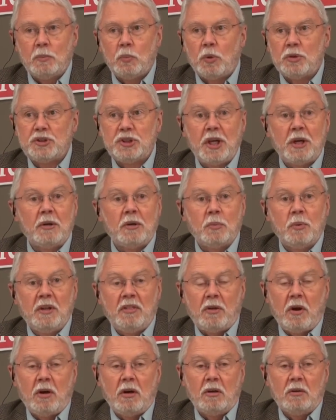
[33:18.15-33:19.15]
and we'll share it
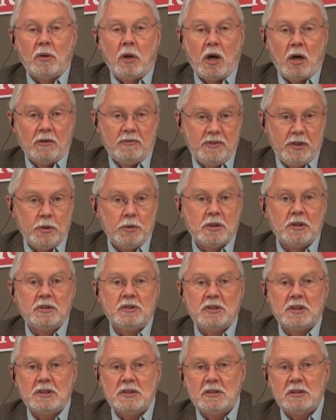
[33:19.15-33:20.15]
with our
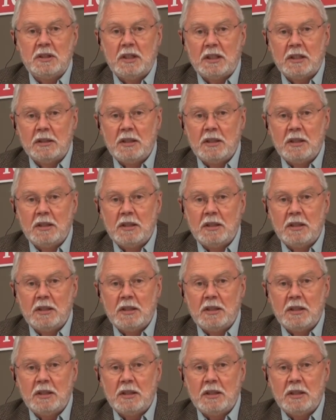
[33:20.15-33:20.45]
viewers and